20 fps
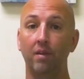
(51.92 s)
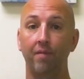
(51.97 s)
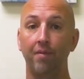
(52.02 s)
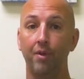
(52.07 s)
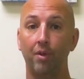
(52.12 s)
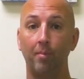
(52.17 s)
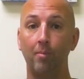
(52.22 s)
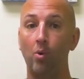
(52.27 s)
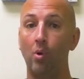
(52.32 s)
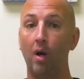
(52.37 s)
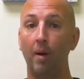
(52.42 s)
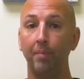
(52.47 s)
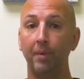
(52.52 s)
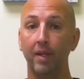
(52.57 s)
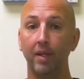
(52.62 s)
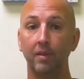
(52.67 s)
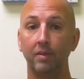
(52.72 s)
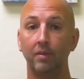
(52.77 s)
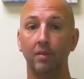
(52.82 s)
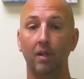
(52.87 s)
of thermal
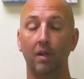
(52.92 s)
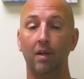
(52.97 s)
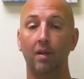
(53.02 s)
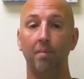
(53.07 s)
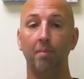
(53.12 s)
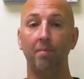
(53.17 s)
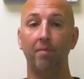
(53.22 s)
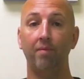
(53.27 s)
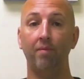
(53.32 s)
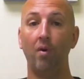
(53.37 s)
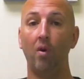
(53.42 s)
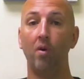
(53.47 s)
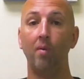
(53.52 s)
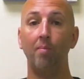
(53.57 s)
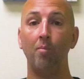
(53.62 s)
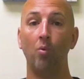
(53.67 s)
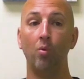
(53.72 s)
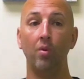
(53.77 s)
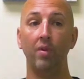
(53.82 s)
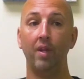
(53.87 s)
optics, far
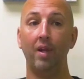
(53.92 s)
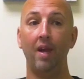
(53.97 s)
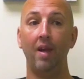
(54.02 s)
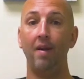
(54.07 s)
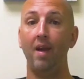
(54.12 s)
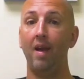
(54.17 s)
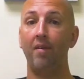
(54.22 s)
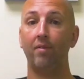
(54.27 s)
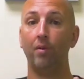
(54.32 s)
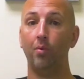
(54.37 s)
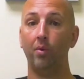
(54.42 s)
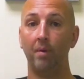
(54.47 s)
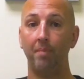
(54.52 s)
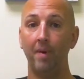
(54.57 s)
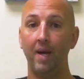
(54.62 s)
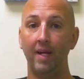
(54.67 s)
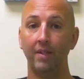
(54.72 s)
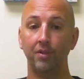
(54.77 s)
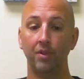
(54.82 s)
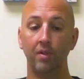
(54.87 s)
more than I ever would
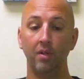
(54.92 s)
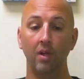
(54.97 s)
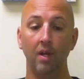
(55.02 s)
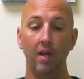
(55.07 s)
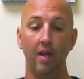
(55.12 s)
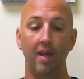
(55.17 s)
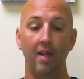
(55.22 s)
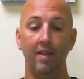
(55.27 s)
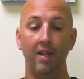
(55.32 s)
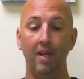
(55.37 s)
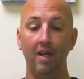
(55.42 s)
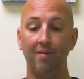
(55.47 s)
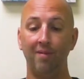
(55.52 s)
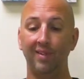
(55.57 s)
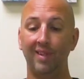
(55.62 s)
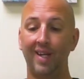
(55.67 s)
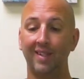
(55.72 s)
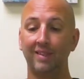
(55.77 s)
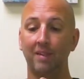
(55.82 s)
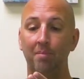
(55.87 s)
imagine. They have
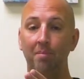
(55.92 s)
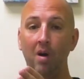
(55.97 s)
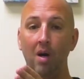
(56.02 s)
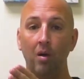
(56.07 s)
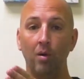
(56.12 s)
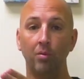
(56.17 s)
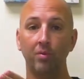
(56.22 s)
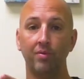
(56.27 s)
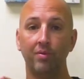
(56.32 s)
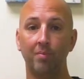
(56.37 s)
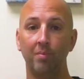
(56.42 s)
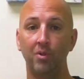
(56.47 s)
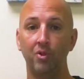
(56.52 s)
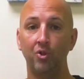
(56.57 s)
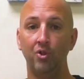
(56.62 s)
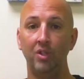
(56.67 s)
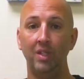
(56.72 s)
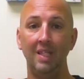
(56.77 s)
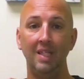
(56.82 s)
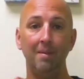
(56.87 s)
lots of models from the
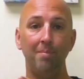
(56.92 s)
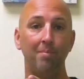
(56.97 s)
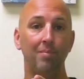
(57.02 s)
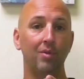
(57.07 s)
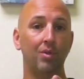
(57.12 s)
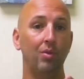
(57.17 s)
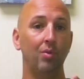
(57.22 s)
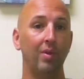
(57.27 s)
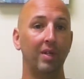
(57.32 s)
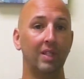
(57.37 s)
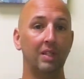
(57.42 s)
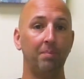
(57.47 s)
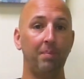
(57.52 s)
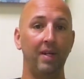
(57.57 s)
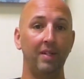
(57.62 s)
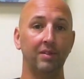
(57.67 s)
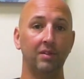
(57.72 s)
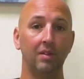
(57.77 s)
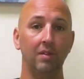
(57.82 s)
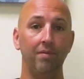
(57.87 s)
cheap to
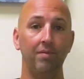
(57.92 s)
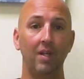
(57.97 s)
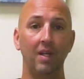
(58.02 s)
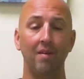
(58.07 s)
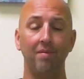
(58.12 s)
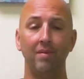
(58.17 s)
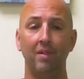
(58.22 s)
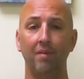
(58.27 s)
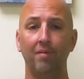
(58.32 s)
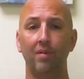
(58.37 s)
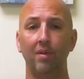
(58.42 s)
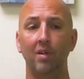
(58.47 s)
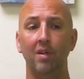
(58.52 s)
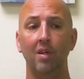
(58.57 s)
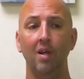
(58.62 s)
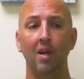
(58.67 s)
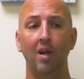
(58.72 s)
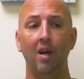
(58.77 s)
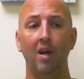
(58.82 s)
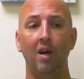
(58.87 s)
expensive. They have
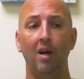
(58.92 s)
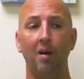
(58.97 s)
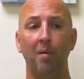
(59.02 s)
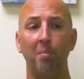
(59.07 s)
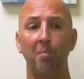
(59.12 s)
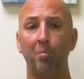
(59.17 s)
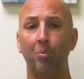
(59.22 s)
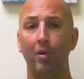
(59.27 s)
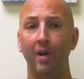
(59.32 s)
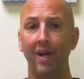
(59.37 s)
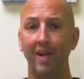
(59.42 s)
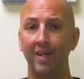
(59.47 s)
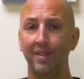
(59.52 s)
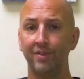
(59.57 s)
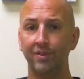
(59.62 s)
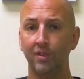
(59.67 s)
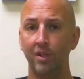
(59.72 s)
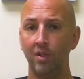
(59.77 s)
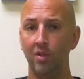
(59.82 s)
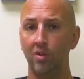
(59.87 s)
different
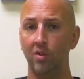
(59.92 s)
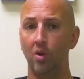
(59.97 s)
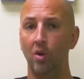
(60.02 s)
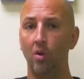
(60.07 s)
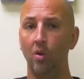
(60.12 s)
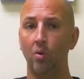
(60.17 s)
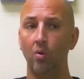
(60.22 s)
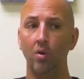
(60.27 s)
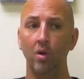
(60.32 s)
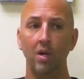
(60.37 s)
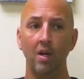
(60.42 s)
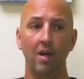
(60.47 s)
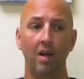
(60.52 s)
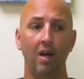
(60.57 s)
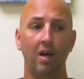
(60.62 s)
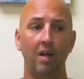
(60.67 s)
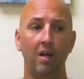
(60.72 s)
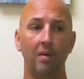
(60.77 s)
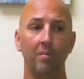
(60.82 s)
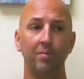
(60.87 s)
brands, so you can go
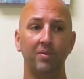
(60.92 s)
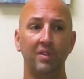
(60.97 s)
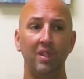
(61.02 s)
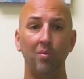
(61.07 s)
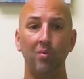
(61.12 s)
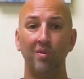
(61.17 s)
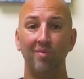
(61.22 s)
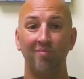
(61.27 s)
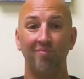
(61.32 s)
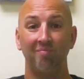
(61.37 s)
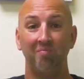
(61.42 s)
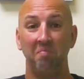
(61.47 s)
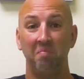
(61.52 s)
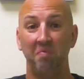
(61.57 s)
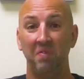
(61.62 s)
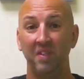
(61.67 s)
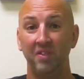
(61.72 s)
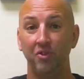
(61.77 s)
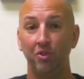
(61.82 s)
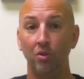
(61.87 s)
see what
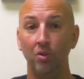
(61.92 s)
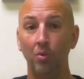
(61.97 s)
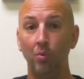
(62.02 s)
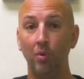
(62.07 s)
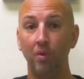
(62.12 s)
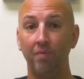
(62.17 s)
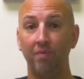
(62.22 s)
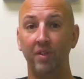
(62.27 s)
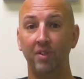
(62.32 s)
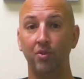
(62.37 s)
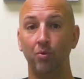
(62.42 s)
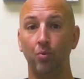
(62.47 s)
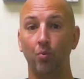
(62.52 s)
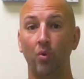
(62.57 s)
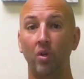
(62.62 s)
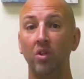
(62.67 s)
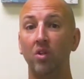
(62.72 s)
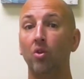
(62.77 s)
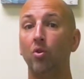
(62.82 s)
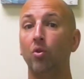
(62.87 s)
fits you, what fits
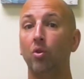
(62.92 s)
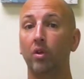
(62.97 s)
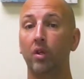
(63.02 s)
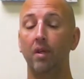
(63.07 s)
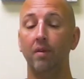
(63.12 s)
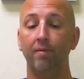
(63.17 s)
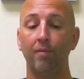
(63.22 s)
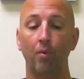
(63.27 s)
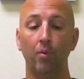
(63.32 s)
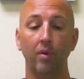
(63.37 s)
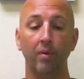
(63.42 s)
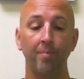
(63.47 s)
what you're looking for.